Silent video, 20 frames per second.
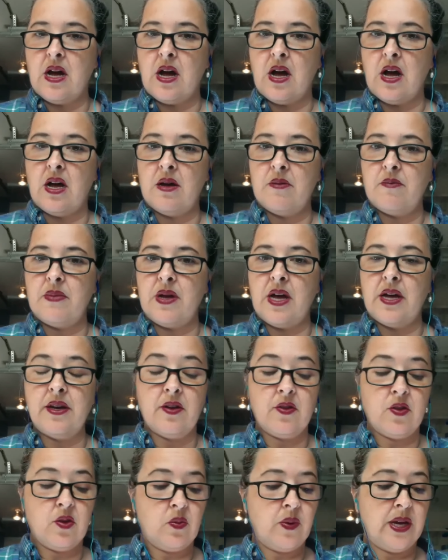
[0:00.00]

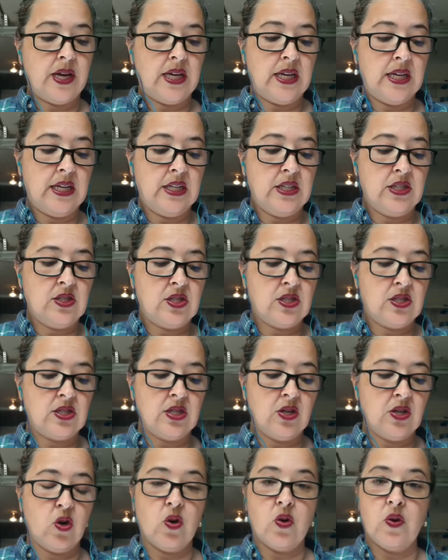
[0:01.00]
Another way is
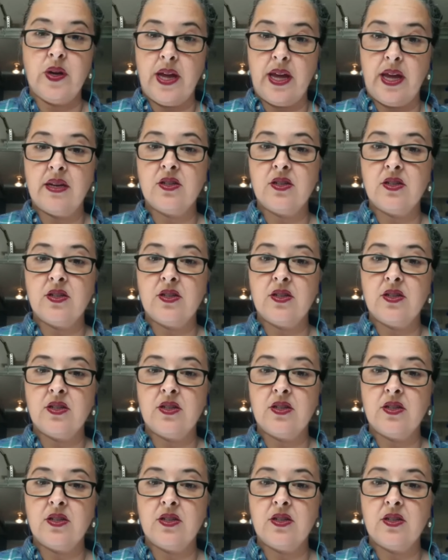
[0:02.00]
to create